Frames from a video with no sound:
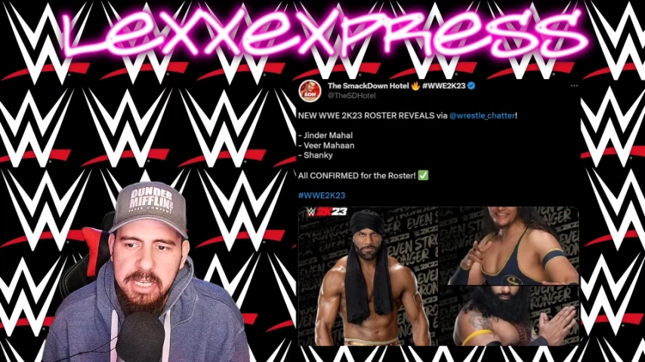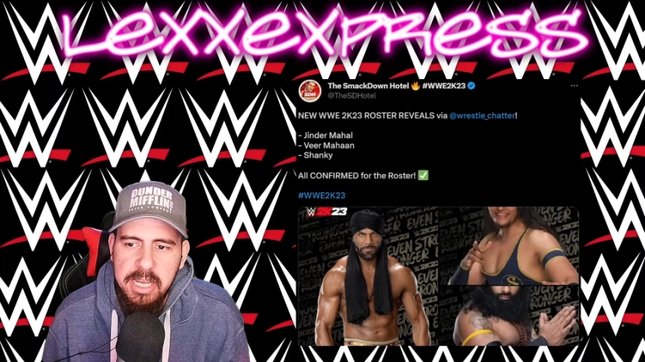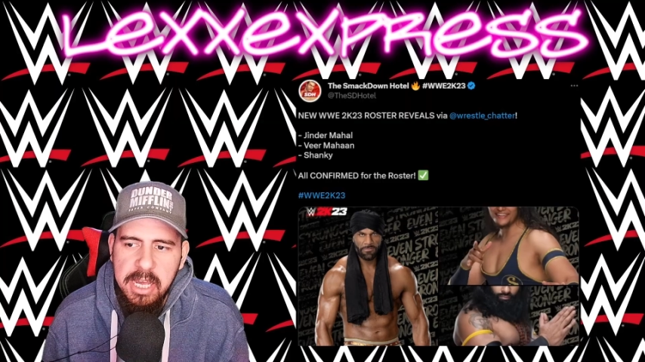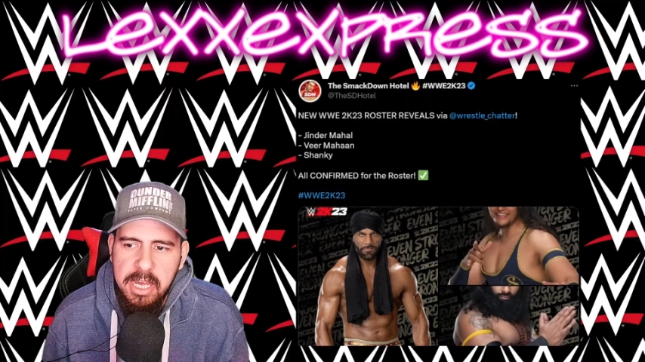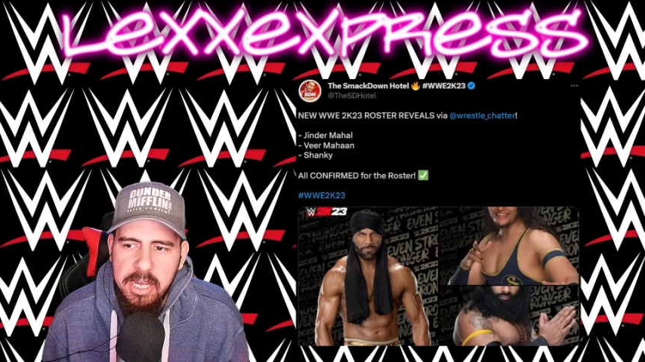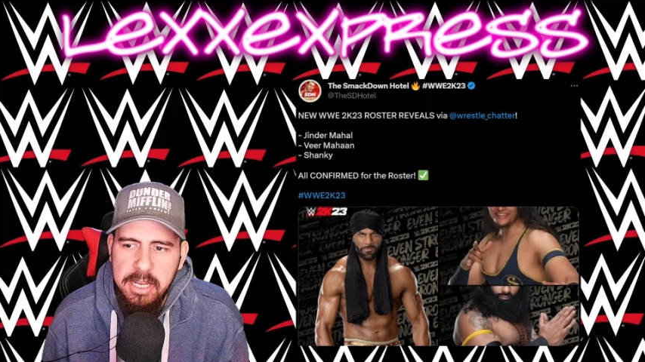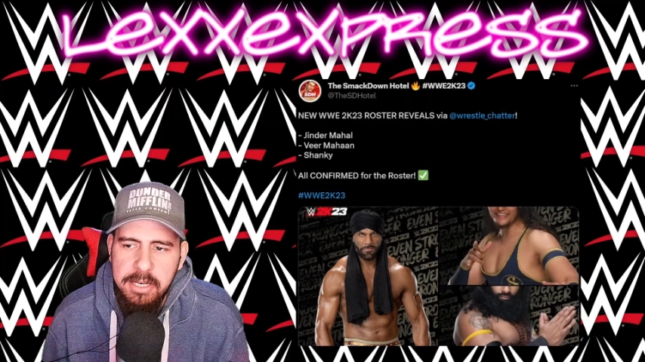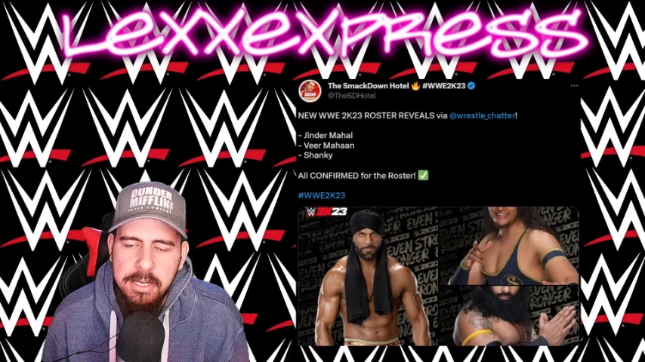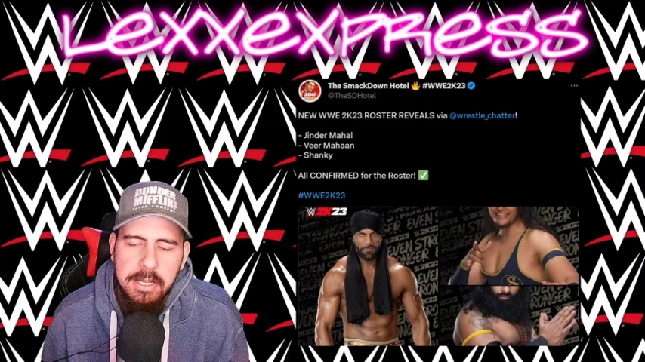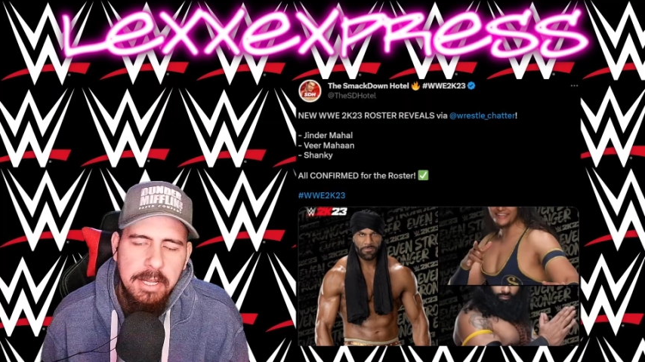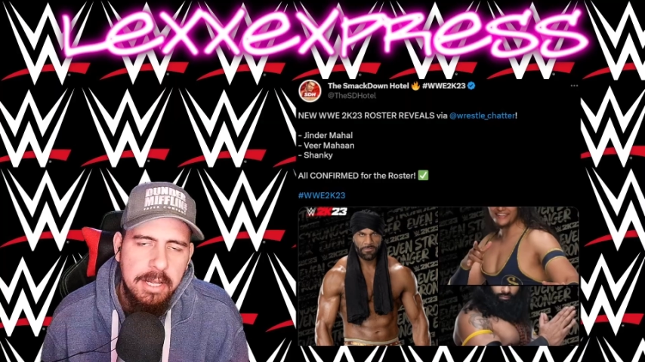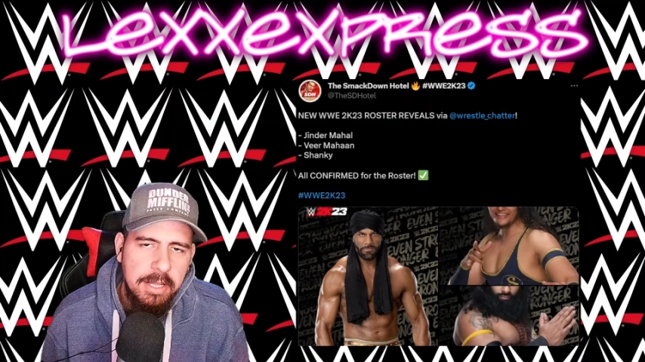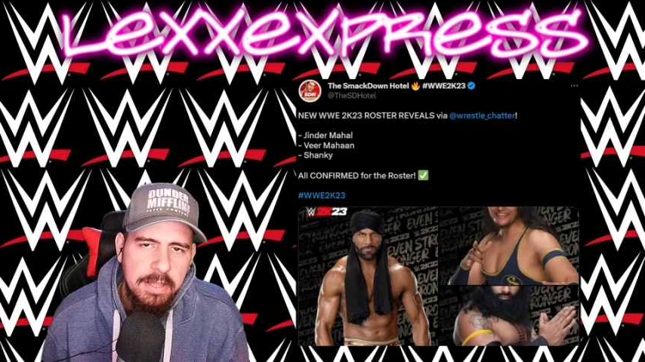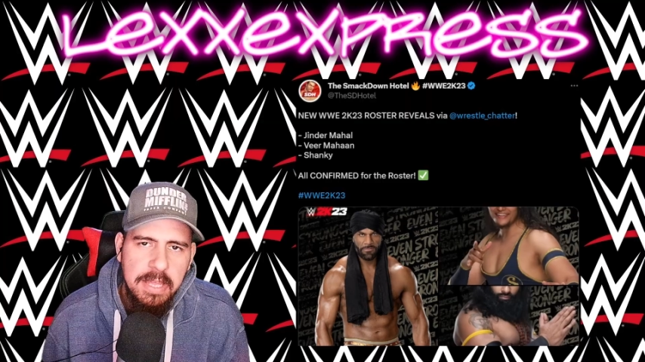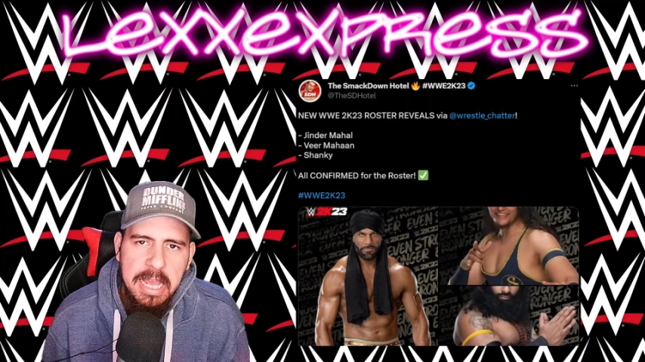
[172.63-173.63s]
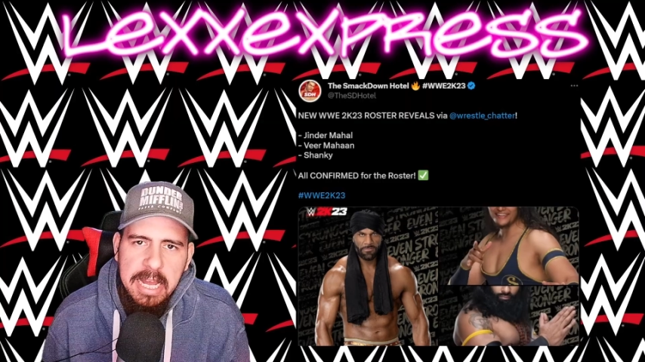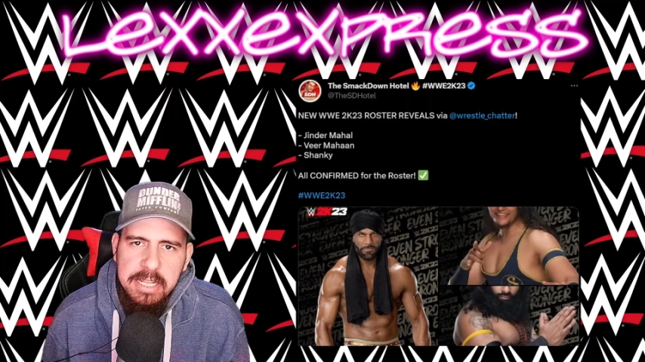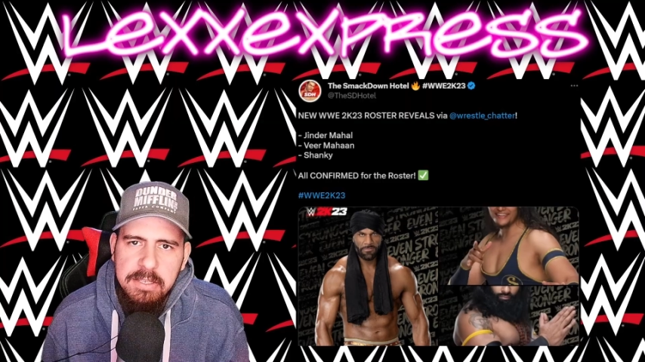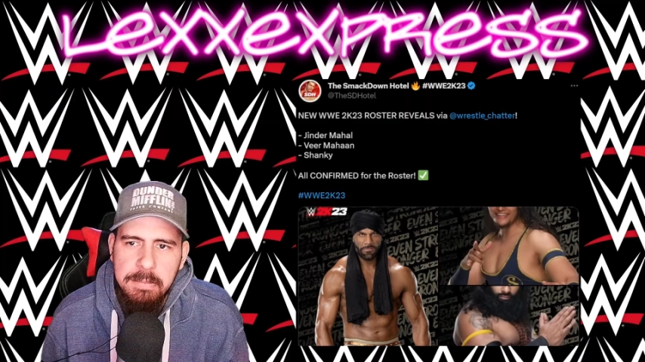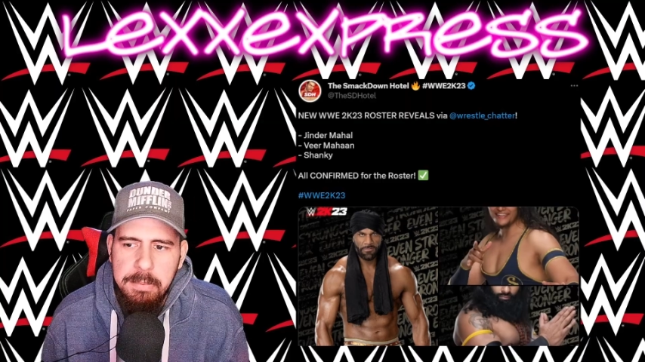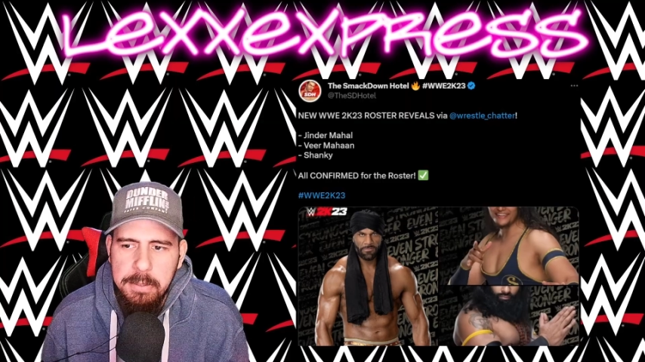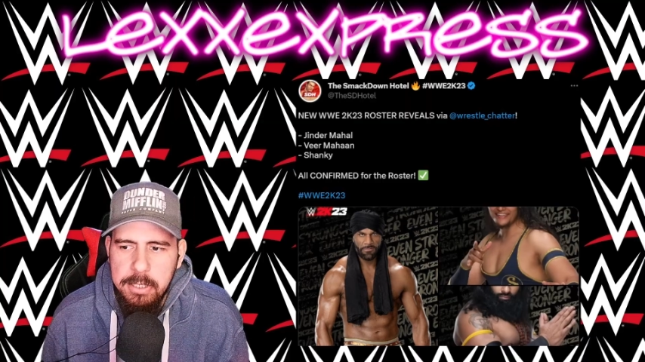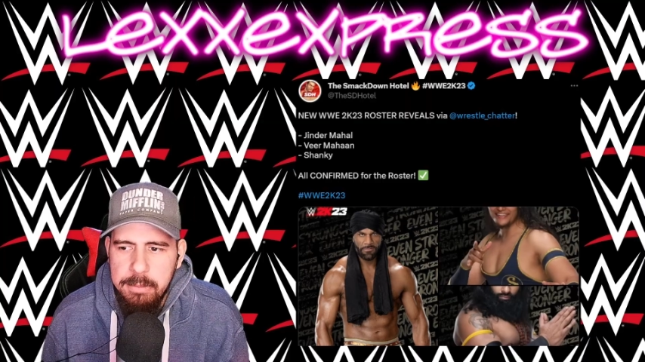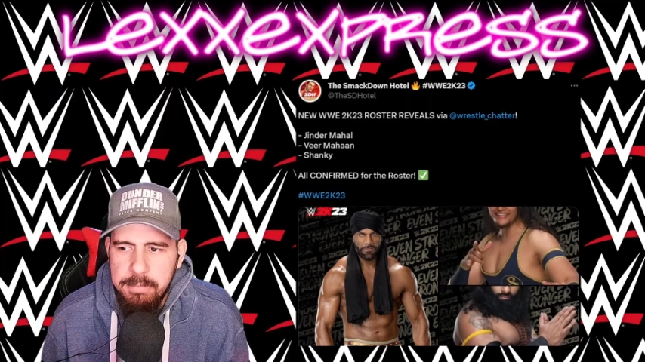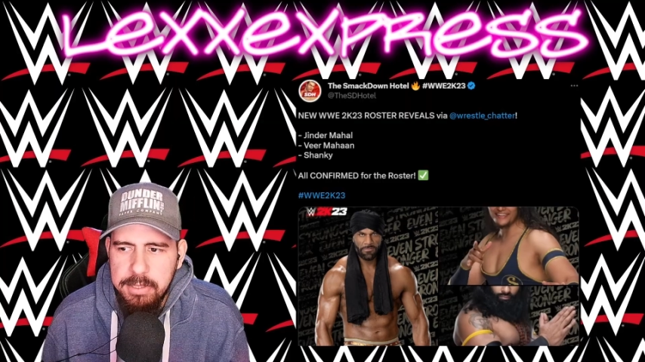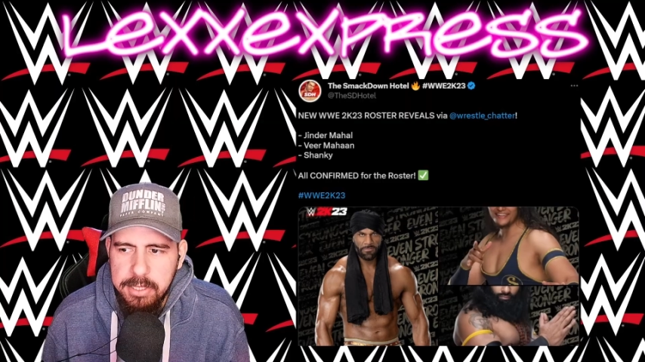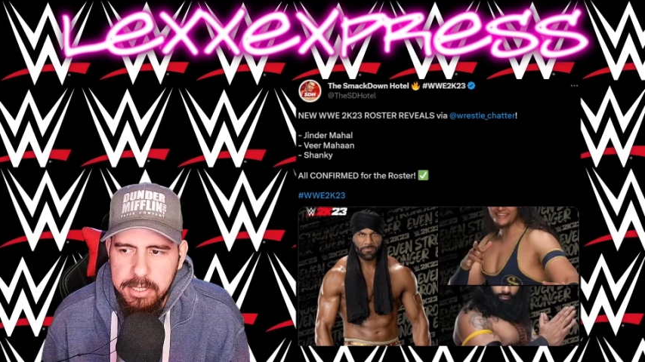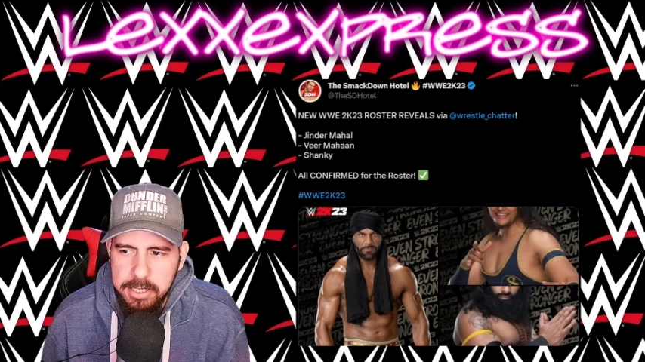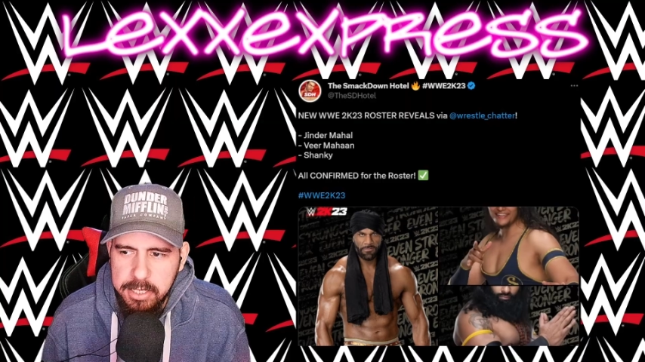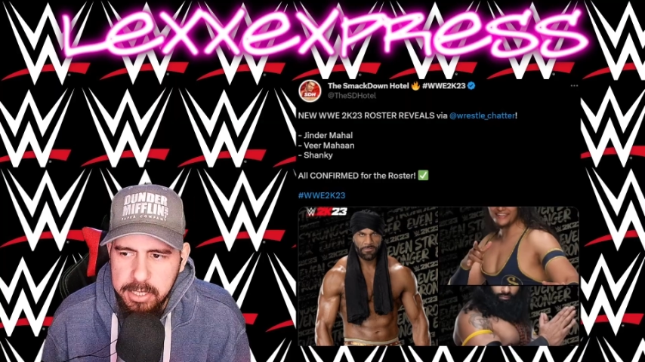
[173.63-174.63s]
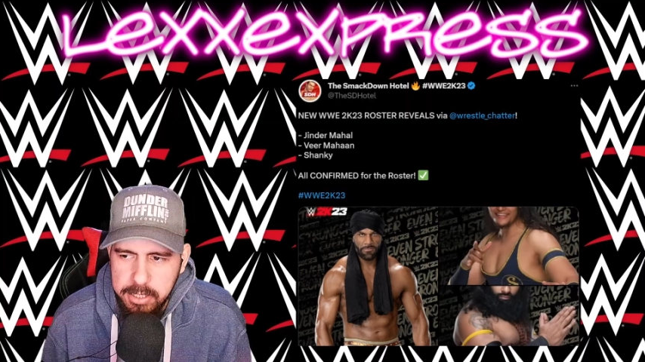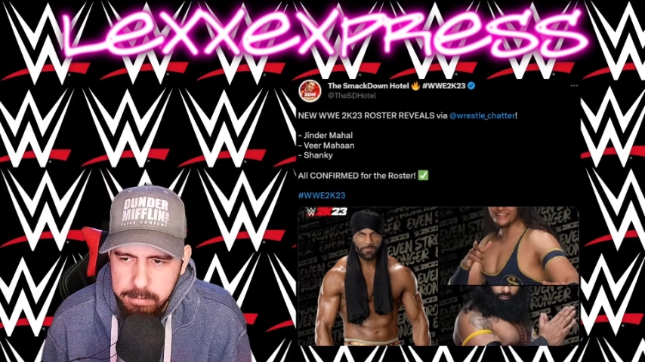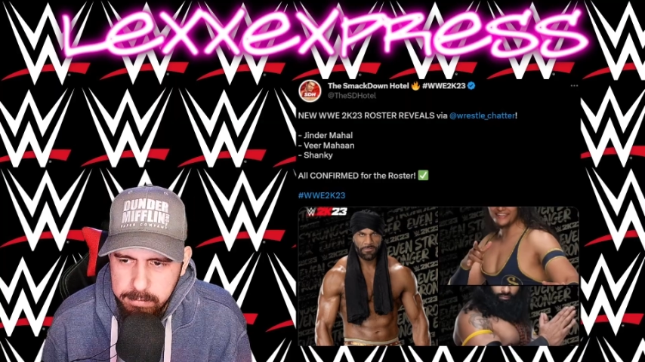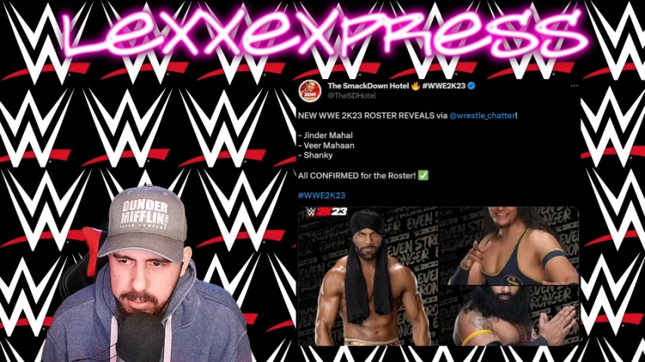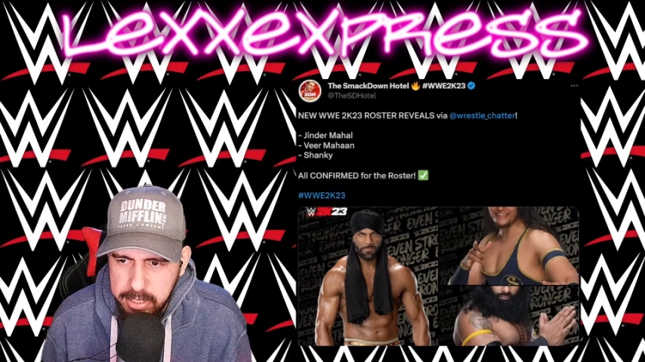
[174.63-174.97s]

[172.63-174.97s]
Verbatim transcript: had, they had to put him in the game.